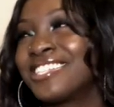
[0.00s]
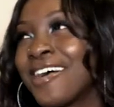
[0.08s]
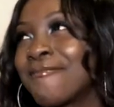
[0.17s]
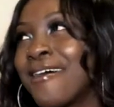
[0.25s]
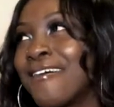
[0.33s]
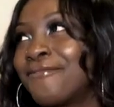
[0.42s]
you
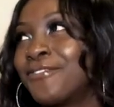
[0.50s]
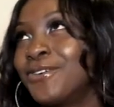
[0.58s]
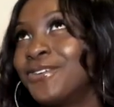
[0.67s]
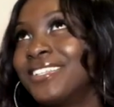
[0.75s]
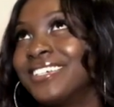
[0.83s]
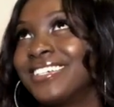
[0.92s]
talking about
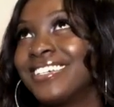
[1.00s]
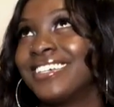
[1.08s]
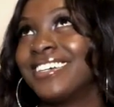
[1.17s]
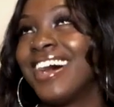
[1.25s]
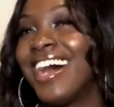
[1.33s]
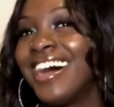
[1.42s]
food,
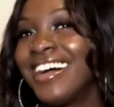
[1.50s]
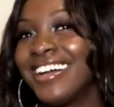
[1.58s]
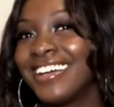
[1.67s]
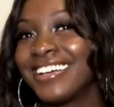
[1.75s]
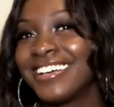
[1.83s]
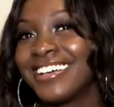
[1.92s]
huh?